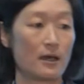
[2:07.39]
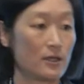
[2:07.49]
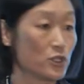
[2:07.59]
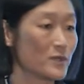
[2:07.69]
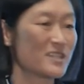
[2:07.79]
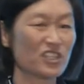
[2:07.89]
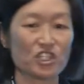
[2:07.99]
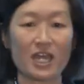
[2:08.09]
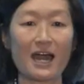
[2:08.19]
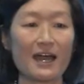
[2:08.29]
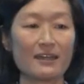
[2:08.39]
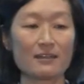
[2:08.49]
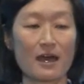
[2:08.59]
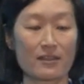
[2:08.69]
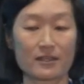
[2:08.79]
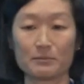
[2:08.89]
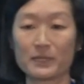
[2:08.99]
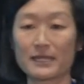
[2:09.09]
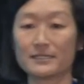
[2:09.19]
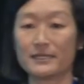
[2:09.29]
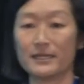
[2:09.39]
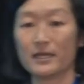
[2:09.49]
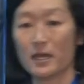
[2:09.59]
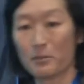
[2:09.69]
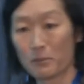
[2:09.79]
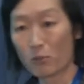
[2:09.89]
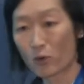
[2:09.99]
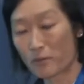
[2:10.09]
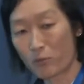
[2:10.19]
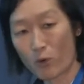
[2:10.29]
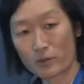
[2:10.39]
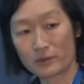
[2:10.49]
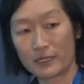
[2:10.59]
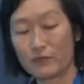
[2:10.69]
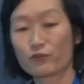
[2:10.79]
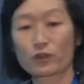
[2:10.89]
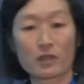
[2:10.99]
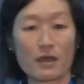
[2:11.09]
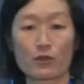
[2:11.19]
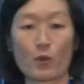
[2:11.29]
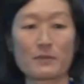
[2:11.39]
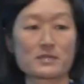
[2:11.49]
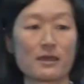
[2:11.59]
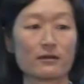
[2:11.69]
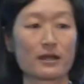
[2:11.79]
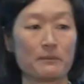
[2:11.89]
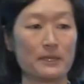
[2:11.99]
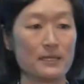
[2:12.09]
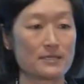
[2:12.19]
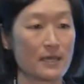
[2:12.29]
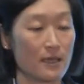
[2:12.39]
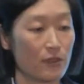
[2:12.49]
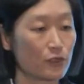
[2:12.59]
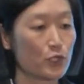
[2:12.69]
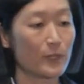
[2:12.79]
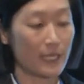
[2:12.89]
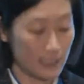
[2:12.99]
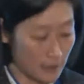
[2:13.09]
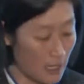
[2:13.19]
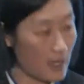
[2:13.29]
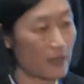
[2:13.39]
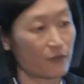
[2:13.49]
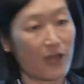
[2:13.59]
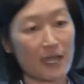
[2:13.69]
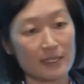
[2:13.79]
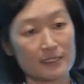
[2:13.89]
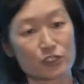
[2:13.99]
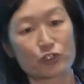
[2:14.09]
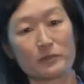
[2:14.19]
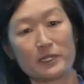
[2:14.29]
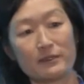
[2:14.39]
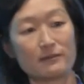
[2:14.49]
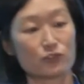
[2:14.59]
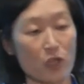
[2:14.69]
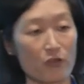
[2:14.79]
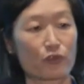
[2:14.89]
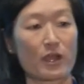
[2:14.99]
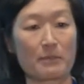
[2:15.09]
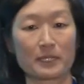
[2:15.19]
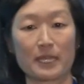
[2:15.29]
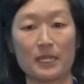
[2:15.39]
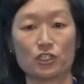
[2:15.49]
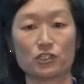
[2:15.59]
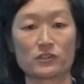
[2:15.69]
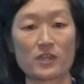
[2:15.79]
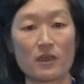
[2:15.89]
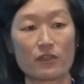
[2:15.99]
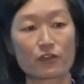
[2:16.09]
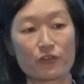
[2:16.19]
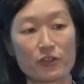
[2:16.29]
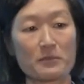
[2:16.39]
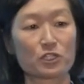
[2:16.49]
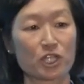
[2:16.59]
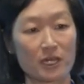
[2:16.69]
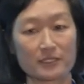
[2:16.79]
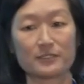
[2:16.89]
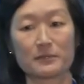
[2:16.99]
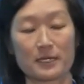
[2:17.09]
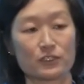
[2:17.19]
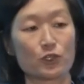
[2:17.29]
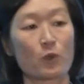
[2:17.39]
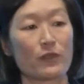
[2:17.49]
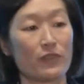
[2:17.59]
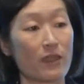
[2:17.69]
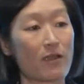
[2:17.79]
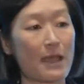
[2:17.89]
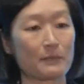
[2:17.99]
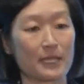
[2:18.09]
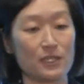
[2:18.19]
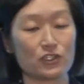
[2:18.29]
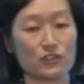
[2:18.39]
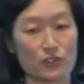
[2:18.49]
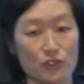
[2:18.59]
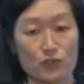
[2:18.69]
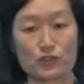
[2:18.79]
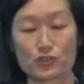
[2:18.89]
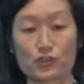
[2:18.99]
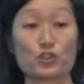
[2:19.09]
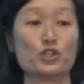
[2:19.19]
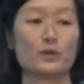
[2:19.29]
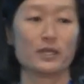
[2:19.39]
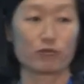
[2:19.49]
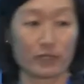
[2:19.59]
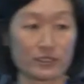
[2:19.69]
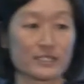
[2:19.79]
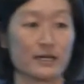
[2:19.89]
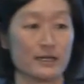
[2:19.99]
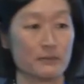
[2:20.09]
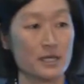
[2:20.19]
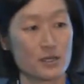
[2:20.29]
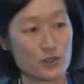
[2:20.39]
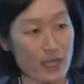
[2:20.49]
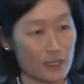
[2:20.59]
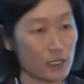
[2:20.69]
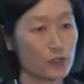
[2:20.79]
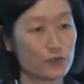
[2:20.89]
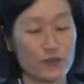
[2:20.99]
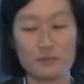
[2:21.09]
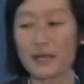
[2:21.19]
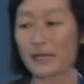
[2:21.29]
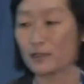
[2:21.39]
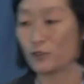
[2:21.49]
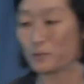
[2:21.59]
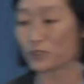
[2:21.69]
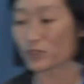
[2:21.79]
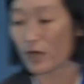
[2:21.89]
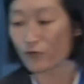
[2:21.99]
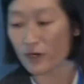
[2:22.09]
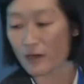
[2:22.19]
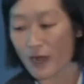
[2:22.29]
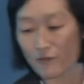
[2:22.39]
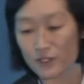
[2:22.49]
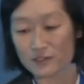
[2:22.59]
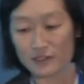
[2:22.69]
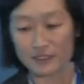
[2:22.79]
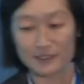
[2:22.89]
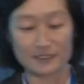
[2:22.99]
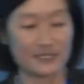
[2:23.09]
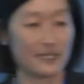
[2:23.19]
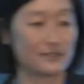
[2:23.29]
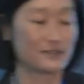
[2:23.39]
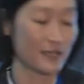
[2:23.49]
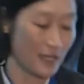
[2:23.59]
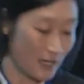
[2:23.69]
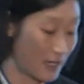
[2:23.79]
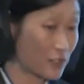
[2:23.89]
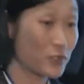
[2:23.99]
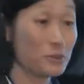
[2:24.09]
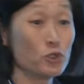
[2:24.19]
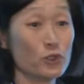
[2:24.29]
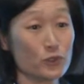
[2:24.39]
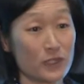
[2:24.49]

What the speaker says: to essentially hide a lot of the complexity, but more importantly for a lot of the web scale companies, they're doing a lot of highly distributed software applications that are very much customized to what their applications and users are doing in real time. So that closed feedback loop in software obviously dictates some new use